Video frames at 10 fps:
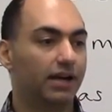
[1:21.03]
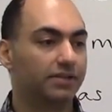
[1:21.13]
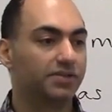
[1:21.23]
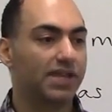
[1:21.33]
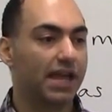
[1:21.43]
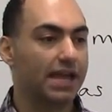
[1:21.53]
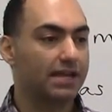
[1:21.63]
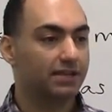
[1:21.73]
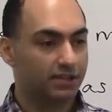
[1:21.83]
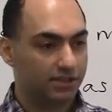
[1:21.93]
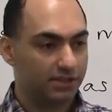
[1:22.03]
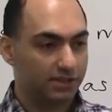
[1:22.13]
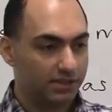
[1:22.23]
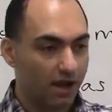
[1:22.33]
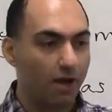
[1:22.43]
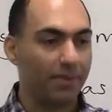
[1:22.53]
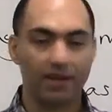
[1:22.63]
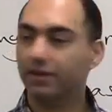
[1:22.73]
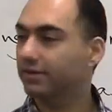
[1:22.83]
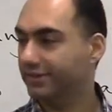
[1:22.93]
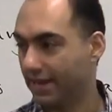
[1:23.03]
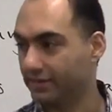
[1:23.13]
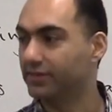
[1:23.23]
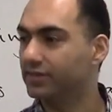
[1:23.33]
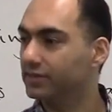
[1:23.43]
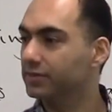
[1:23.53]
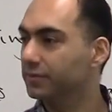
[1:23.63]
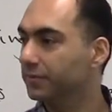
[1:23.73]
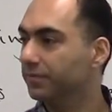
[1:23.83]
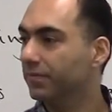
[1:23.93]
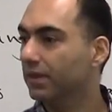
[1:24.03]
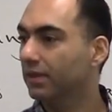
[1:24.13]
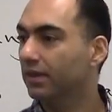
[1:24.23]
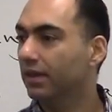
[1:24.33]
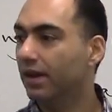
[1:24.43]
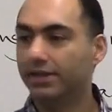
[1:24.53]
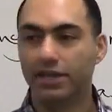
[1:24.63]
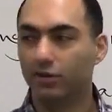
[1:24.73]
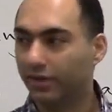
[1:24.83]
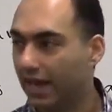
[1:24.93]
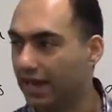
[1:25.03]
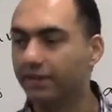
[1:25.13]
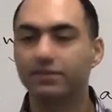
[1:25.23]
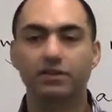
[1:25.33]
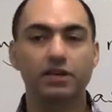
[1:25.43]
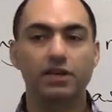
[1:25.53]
say, topic sentence, and they don't get it.